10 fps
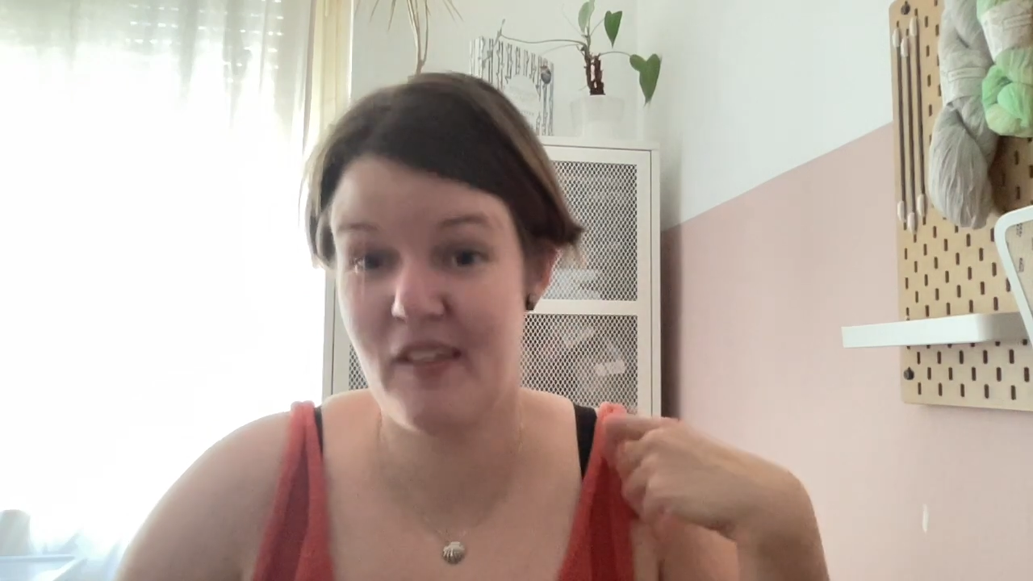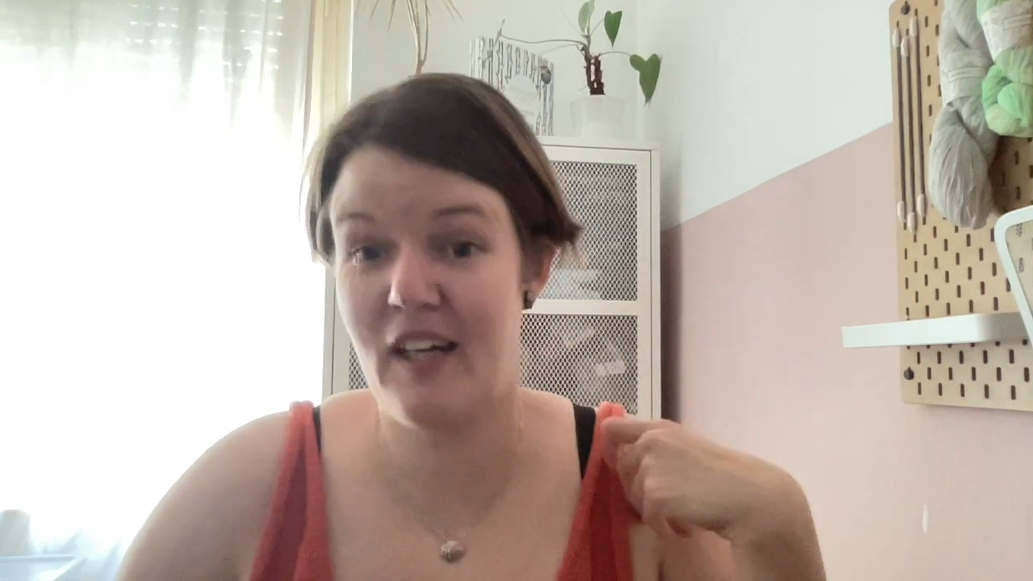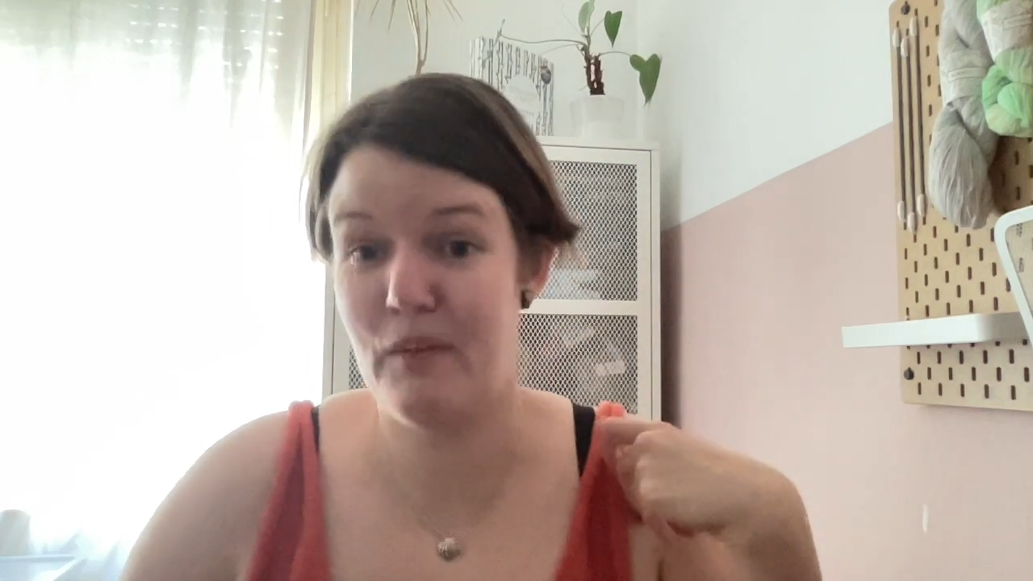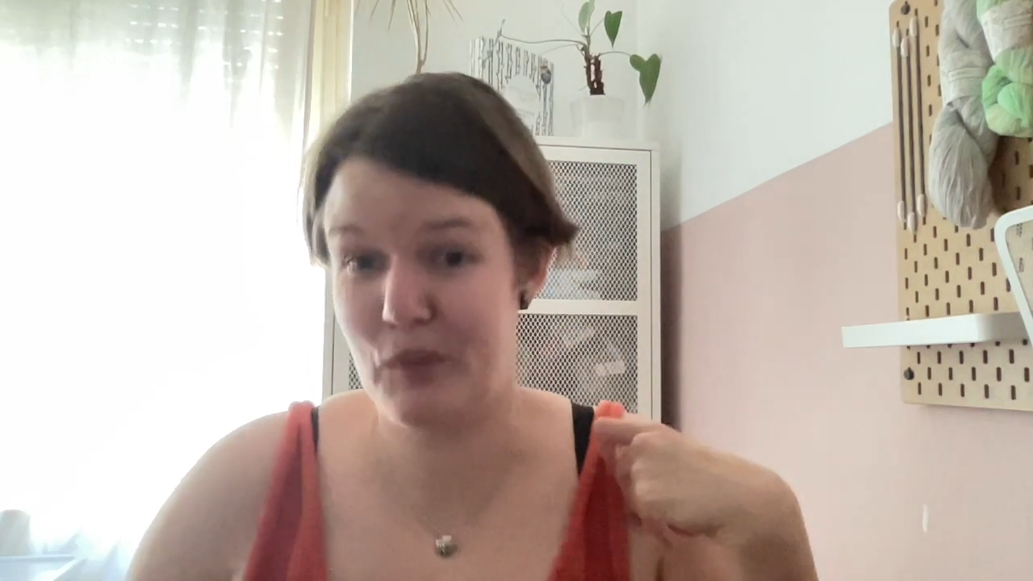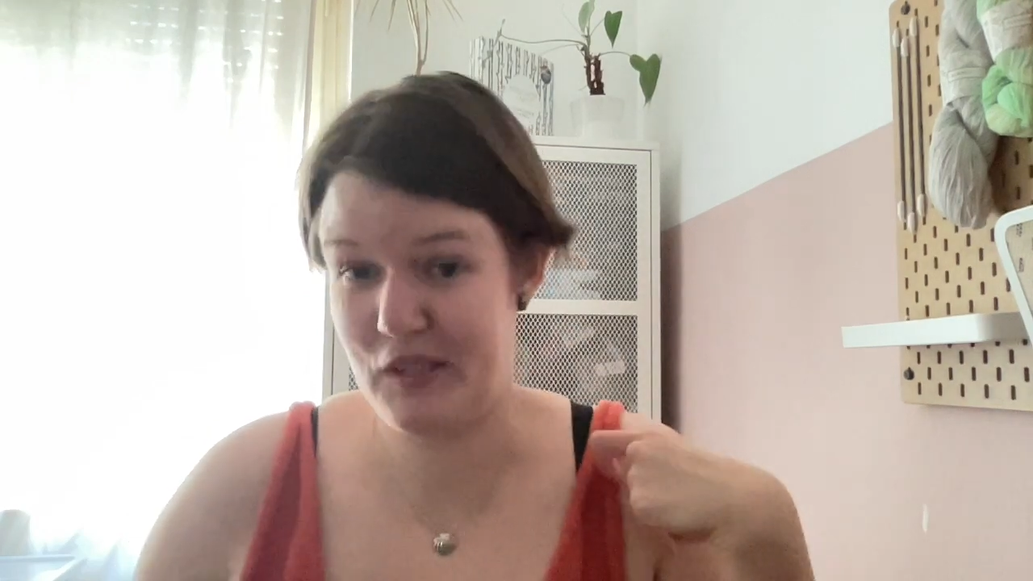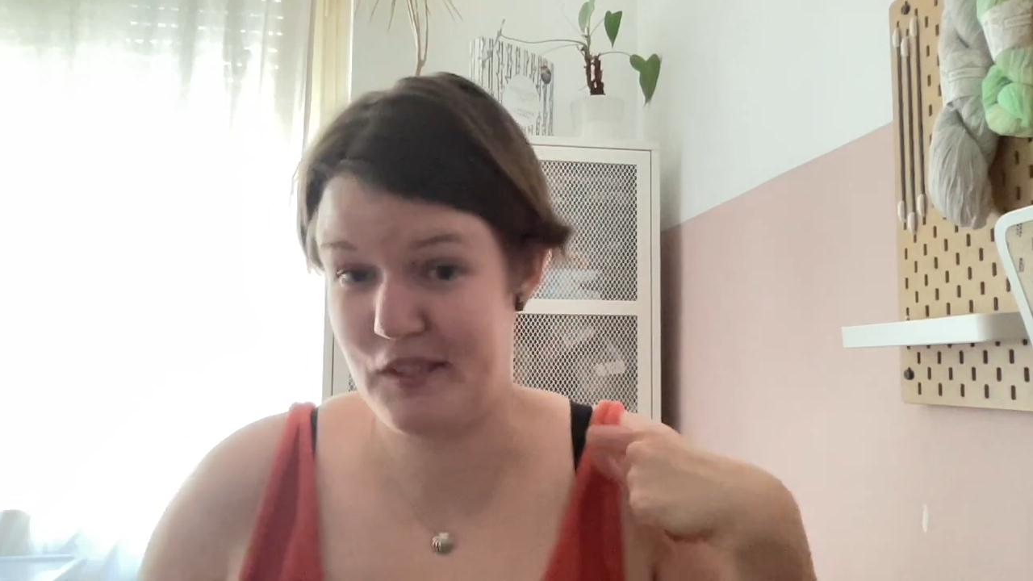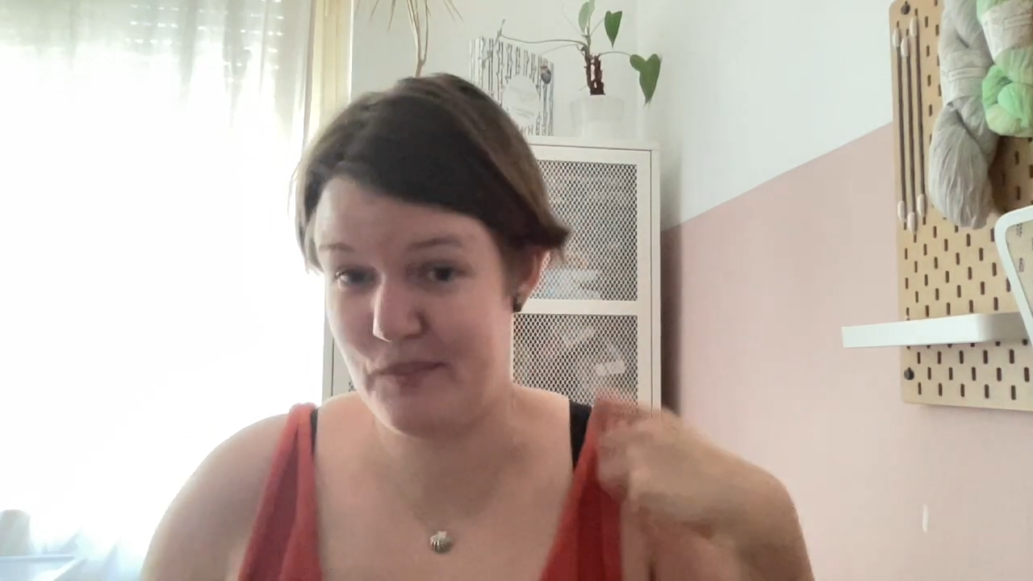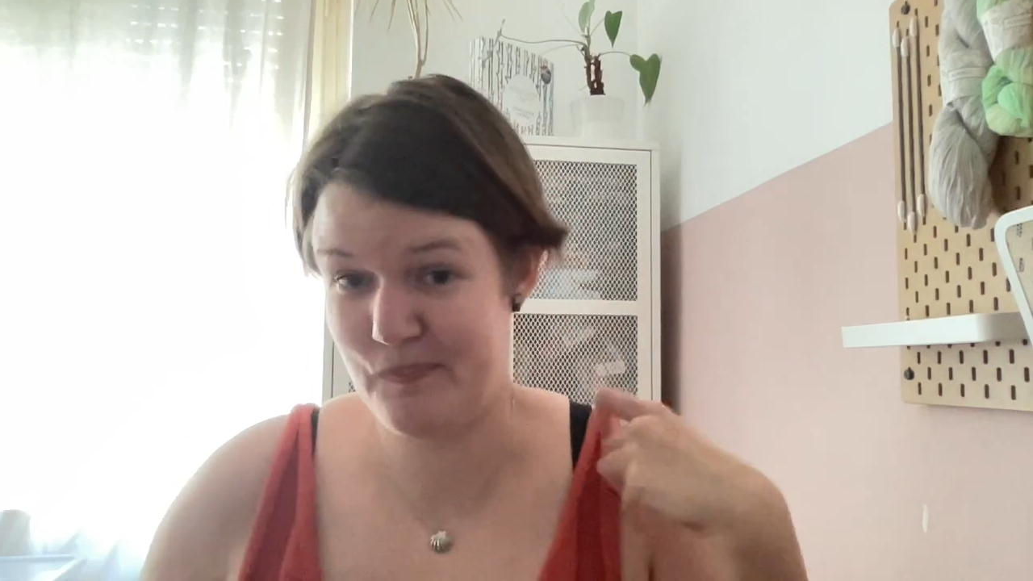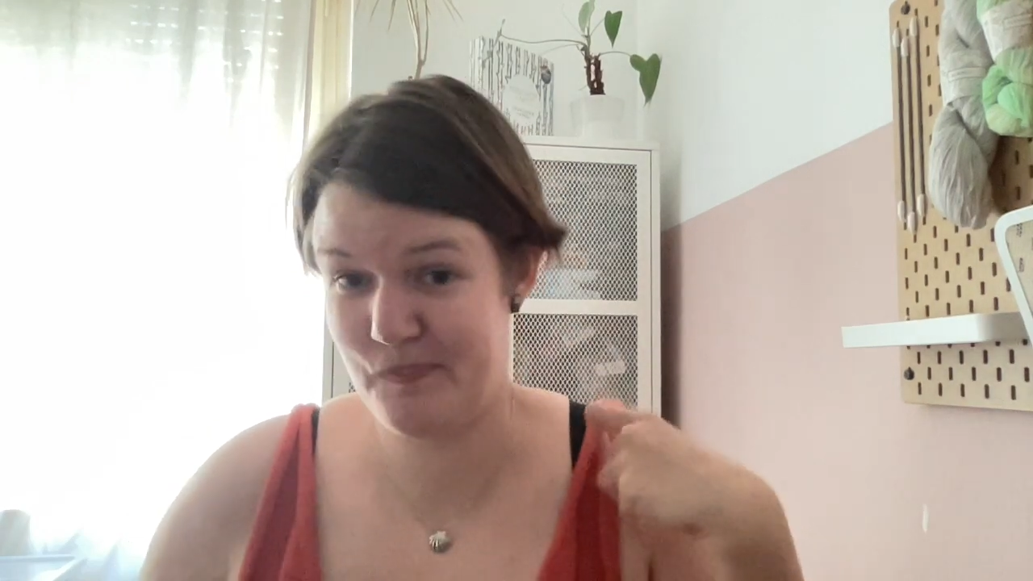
I bought.